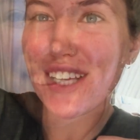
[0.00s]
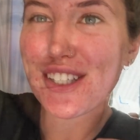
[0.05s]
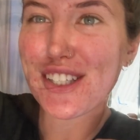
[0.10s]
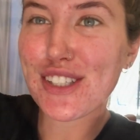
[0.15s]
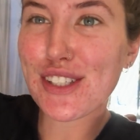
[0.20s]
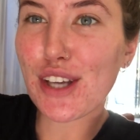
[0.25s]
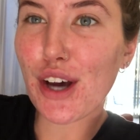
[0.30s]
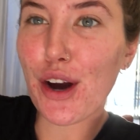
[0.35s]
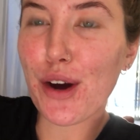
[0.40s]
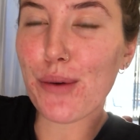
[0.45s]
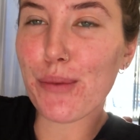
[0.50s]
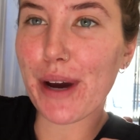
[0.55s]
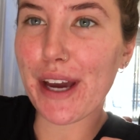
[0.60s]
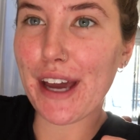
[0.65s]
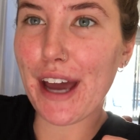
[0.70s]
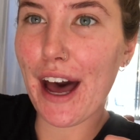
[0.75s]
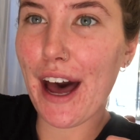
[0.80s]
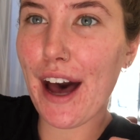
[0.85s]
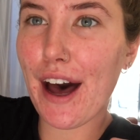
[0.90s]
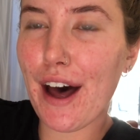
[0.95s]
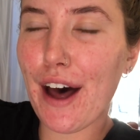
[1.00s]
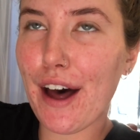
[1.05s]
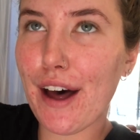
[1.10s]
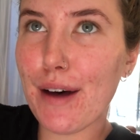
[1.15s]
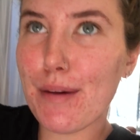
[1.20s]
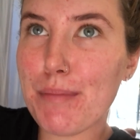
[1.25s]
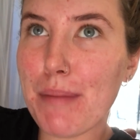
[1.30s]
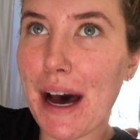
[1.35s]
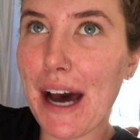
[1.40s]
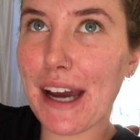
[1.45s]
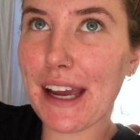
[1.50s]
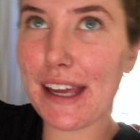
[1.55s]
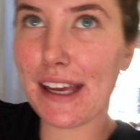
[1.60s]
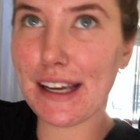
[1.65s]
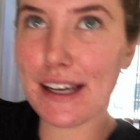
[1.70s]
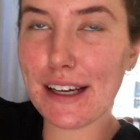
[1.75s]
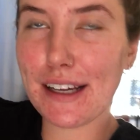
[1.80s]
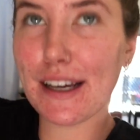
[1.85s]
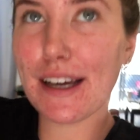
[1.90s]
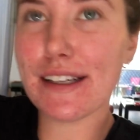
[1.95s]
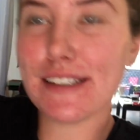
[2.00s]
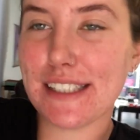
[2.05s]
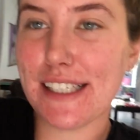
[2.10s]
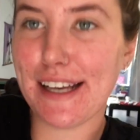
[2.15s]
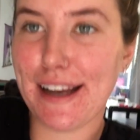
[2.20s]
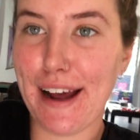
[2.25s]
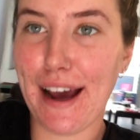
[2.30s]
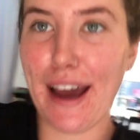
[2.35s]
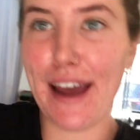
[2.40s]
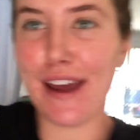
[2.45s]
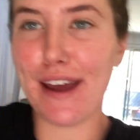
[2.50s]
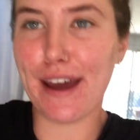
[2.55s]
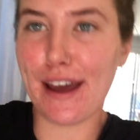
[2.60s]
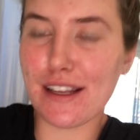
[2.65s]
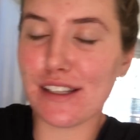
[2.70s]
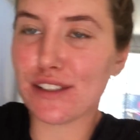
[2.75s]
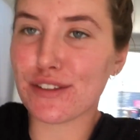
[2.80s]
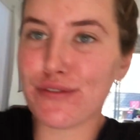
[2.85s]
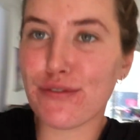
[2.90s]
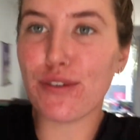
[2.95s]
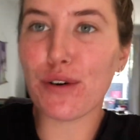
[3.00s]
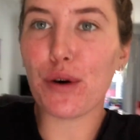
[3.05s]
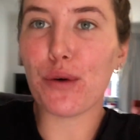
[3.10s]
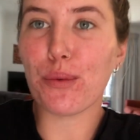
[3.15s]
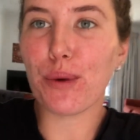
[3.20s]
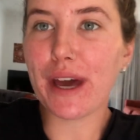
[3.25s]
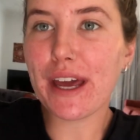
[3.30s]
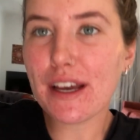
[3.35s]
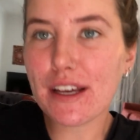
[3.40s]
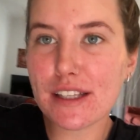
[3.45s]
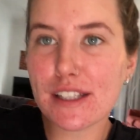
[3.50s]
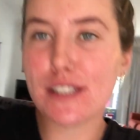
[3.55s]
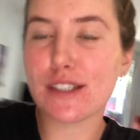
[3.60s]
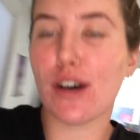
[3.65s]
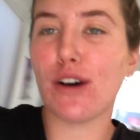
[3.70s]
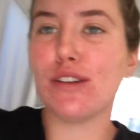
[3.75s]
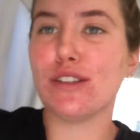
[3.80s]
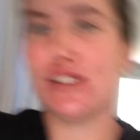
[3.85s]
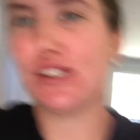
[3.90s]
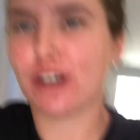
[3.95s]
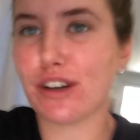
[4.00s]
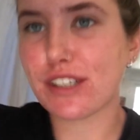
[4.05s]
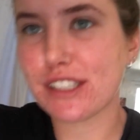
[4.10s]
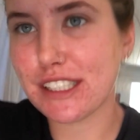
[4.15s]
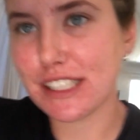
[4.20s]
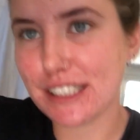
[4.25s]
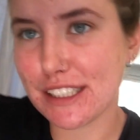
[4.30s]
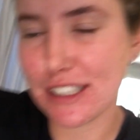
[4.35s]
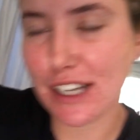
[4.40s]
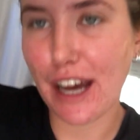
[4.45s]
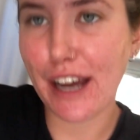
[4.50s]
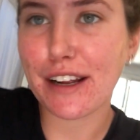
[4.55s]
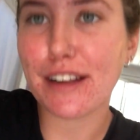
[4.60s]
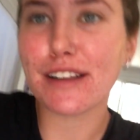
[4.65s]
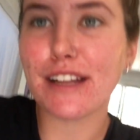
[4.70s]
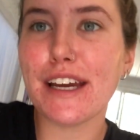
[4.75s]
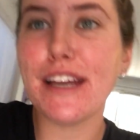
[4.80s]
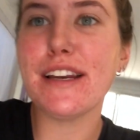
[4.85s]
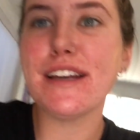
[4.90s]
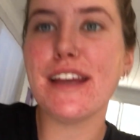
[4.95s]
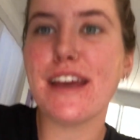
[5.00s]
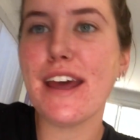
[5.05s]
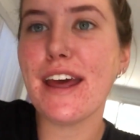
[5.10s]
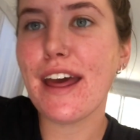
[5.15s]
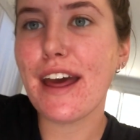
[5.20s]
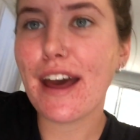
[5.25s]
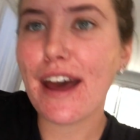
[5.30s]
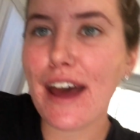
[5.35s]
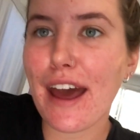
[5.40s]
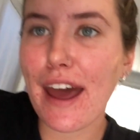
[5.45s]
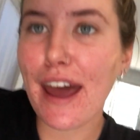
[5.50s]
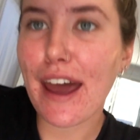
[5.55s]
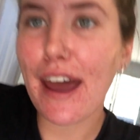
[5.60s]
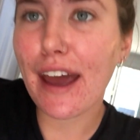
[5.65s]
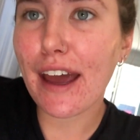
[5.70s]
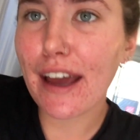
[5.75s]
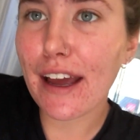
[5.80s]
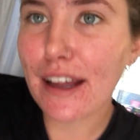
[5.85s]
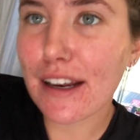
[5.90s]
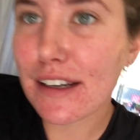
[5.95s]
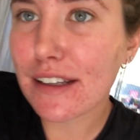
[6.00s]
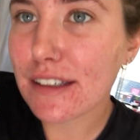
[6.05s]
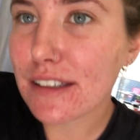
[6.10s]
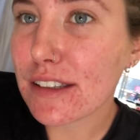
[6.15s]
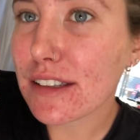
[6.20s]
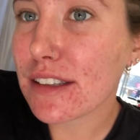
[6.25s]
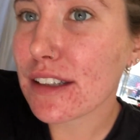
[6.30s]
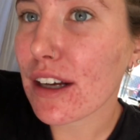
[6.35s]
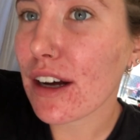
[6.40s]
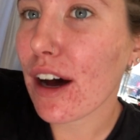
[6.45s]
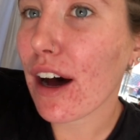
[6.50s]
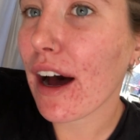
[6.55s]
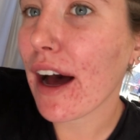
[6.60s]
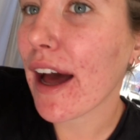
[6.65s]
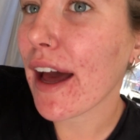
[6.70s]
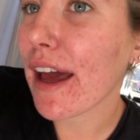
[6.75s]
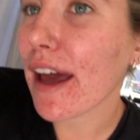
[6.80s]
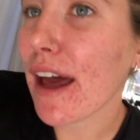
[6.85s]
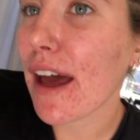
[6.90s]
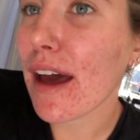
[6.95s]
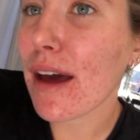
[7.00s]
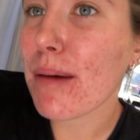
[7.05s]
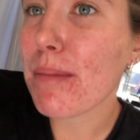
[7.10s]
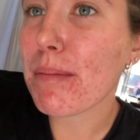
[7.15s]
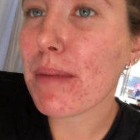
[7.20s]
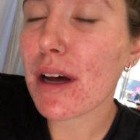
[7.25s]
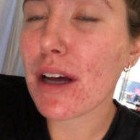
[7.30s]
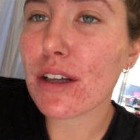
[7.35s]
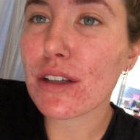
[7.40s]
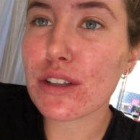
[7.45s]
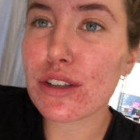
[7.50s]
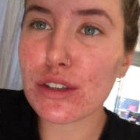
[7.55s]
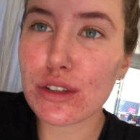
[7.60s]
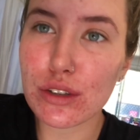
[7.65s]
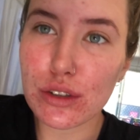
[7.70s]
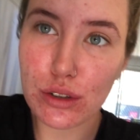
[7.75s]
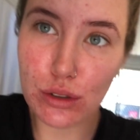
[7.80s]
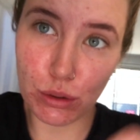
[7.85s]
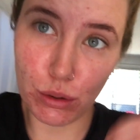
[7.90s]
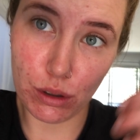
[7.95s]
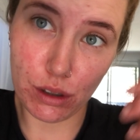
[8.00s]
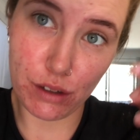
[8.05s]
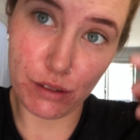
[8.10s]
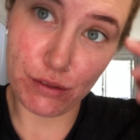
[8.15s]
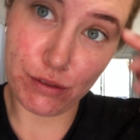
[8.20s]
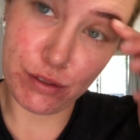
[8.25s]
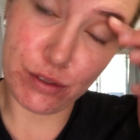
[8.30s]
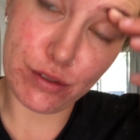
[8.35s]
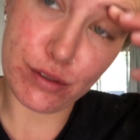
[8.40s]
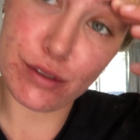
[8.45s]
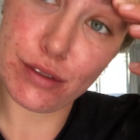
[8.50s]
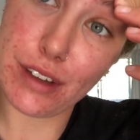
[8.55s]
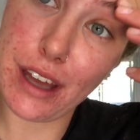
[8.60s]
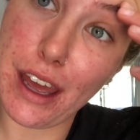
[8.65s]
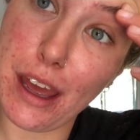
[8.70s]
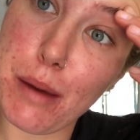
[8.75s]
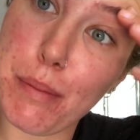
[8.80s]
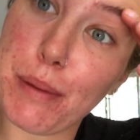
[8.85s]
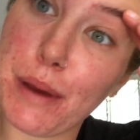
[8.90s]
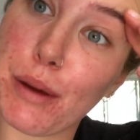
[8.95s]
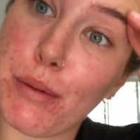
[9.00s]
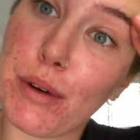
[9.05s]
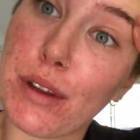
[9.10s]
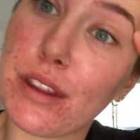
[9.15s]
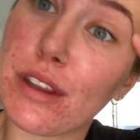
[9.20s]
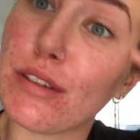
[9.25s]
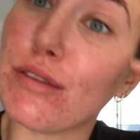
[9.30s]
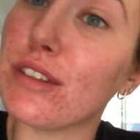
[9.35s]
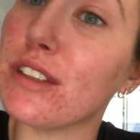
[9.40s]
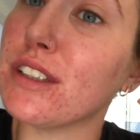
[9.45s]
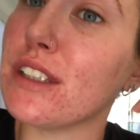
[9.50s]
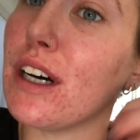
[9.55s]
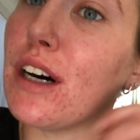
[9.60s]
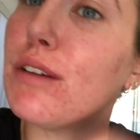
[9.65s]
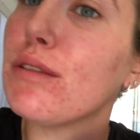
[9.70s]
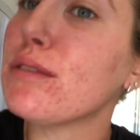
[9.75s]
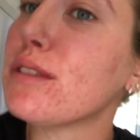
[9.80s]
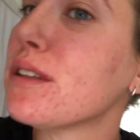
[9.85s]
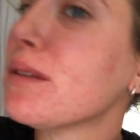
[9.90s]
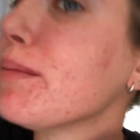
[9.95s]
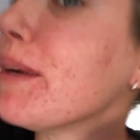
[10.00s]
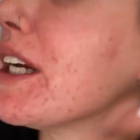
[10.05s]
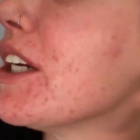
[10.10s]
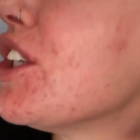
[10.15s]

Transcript: So we are marking today as four weeks on doxycycline and I am sort of happy with the results. My